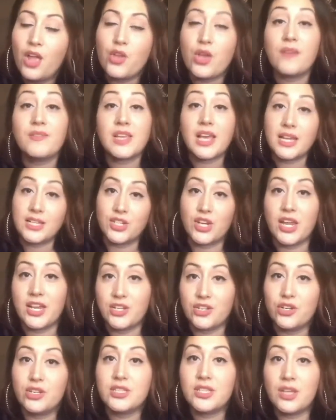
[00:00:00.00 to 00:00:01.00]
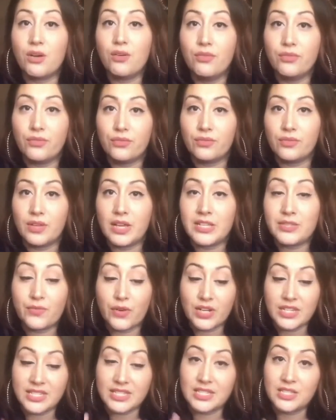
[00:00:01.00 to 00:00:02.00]
You have to educate yourself as
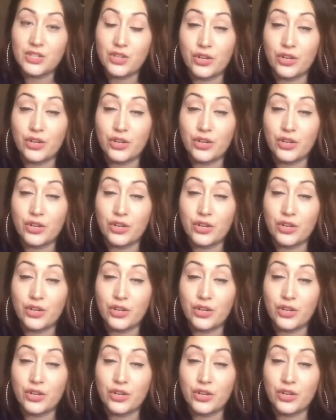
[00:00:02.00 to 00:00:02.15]
far as